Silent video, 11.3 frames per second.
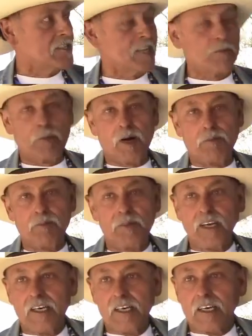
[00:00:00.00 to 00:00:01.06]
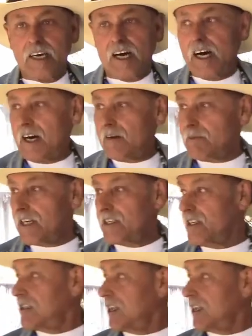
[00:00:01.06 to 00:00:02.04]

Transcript: step up, uh, make these a